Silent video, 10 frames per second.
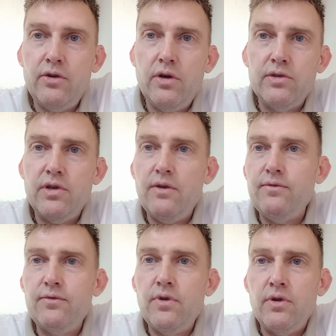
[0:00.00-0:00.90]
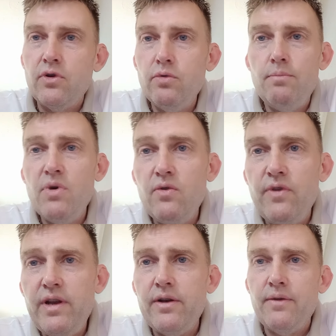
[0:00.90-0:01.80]
doors off and go and
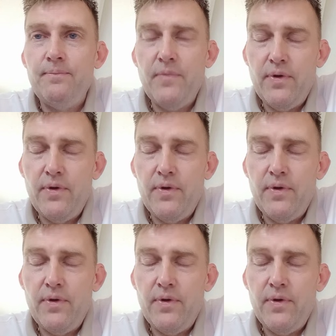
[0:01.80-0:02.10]
move in.